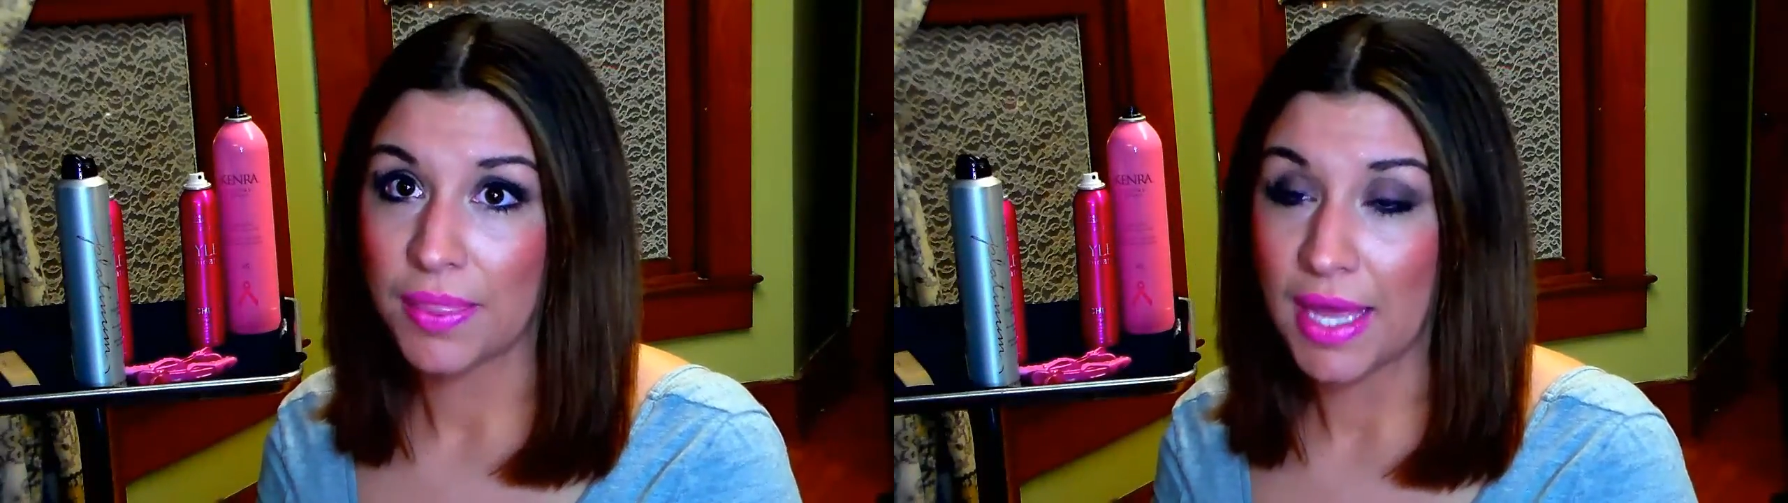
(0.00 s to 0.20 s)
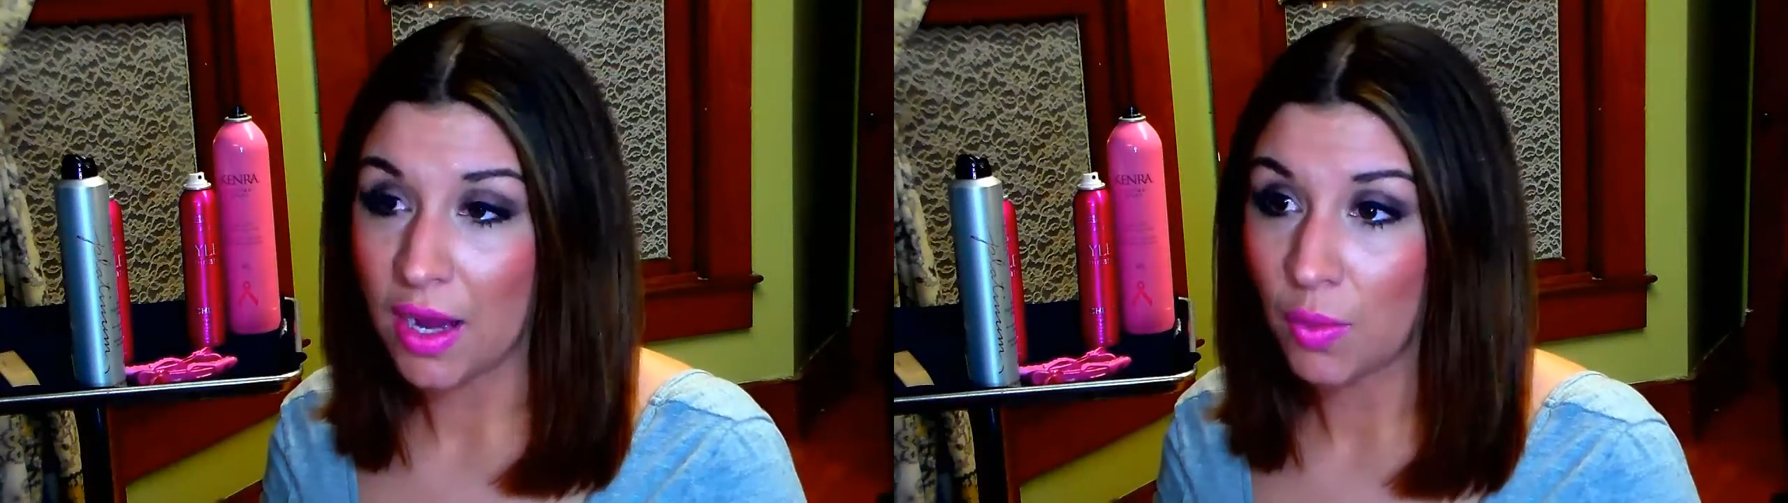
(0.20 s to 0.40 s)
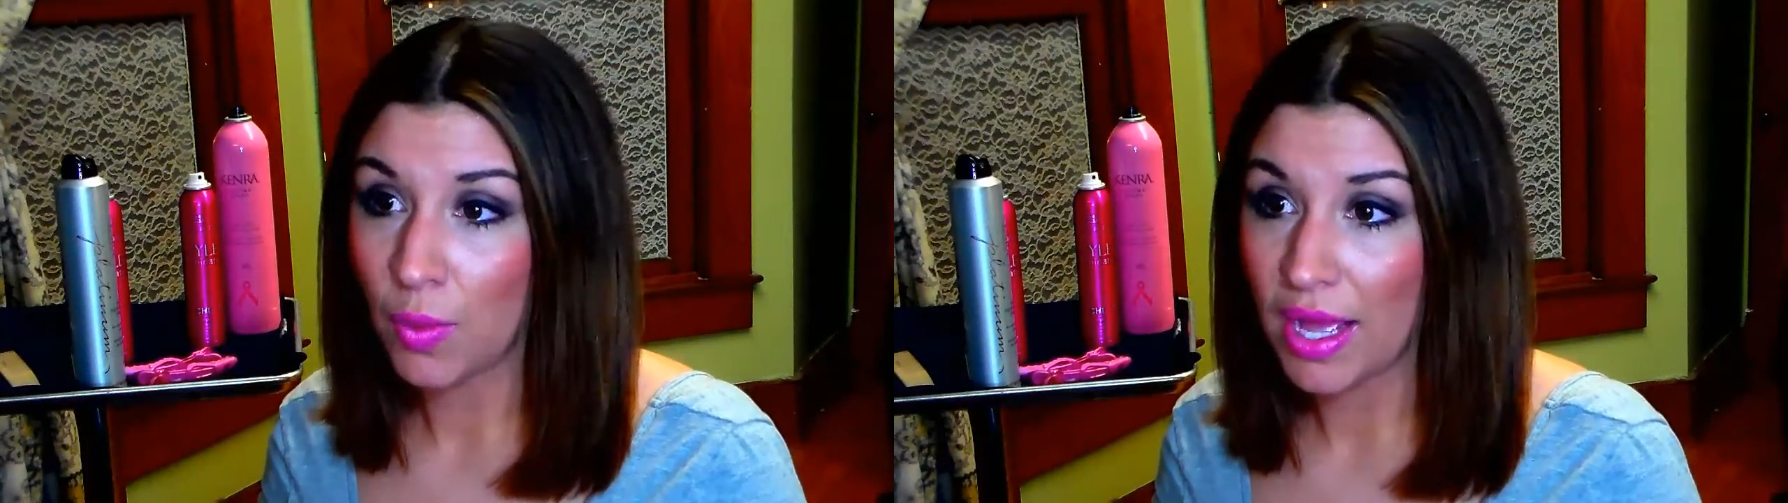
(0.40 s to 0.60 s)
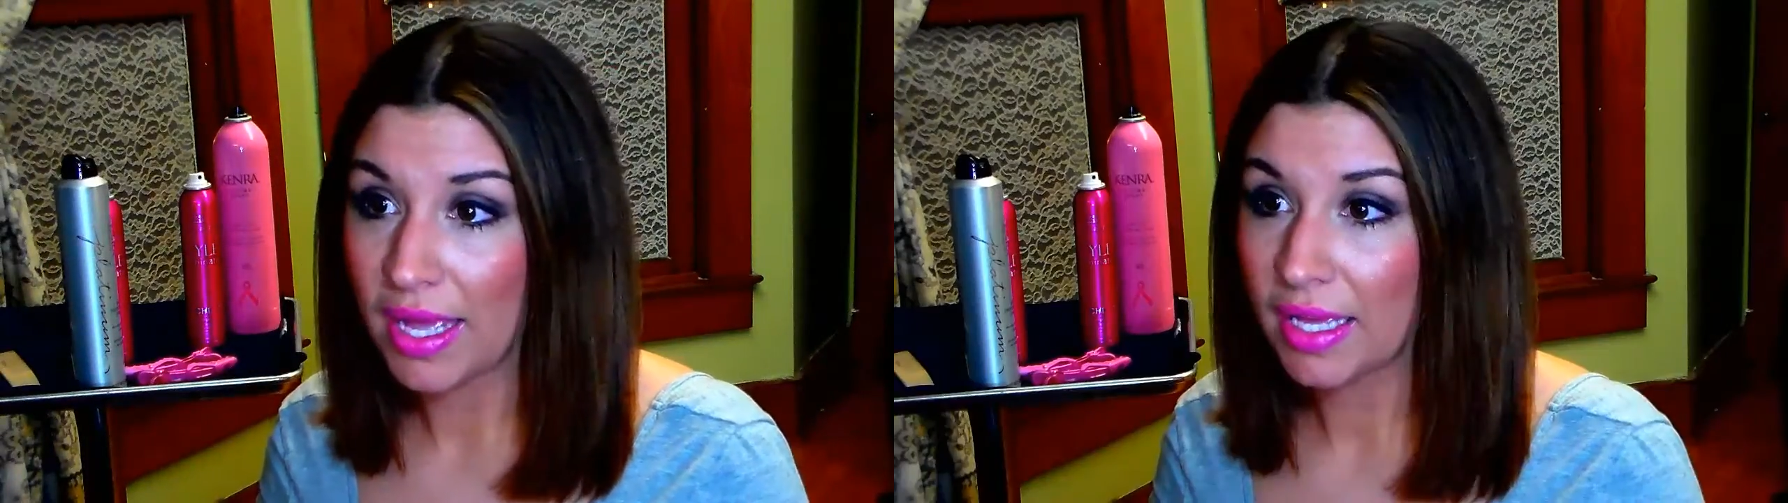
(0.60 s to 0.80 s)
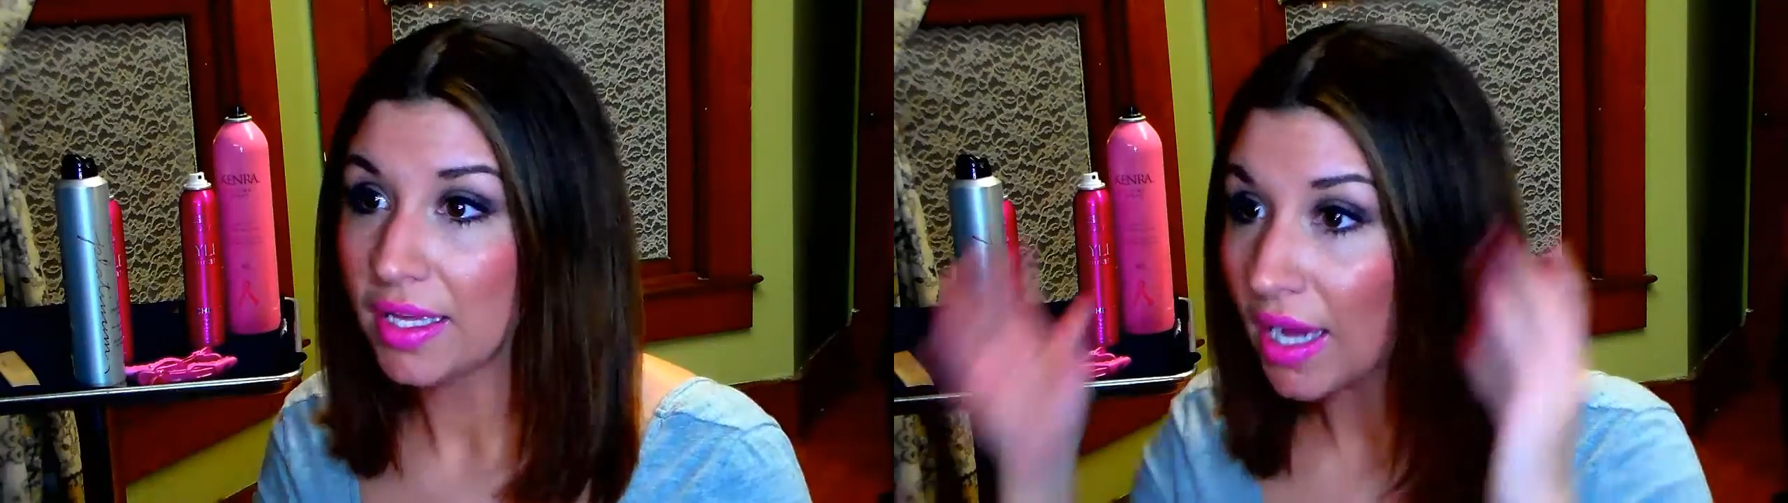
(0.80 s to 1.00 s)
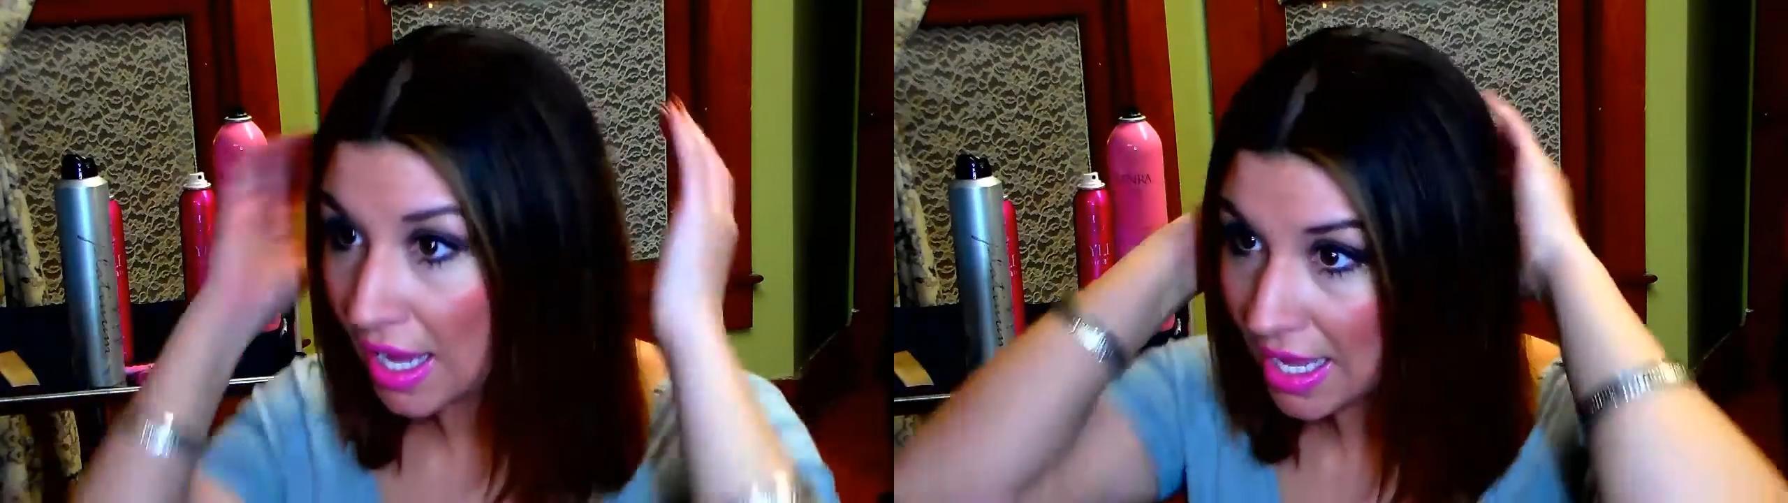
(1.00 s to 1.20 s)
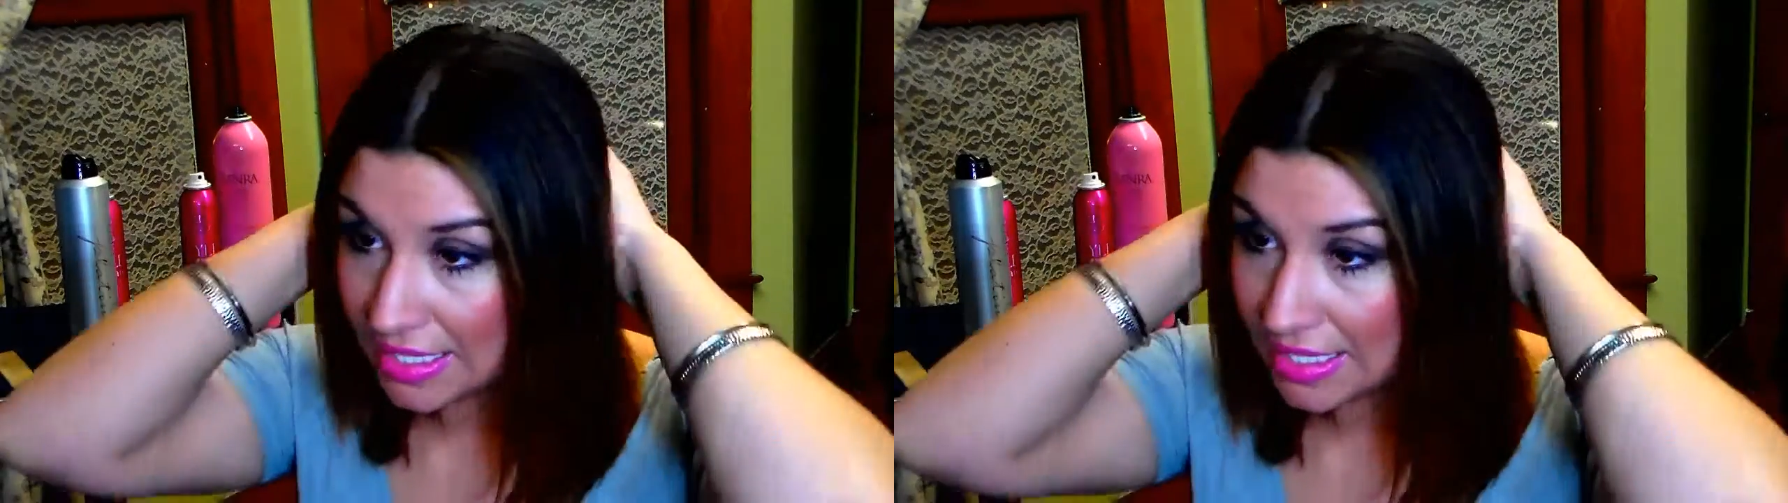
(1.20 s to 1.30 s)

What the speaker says: That way